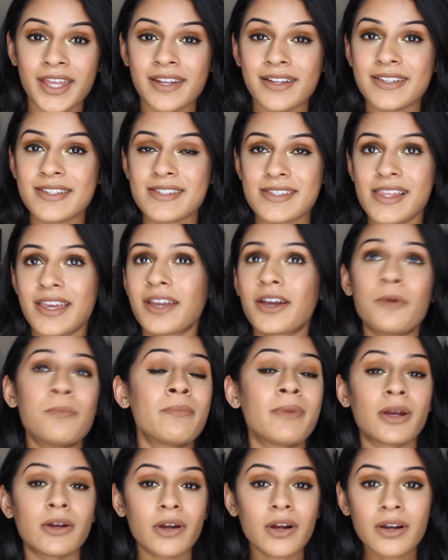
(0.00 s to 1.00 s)
It is like a
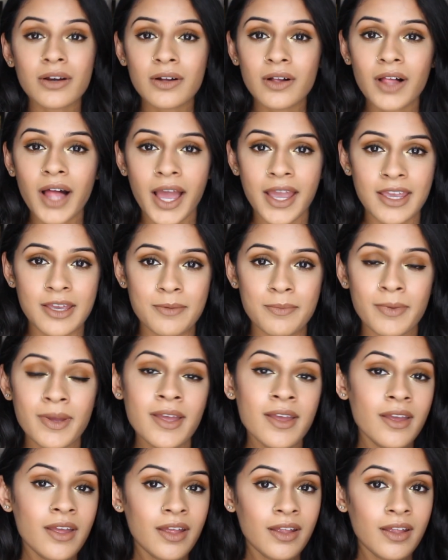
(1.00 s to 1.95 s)
miracle. I am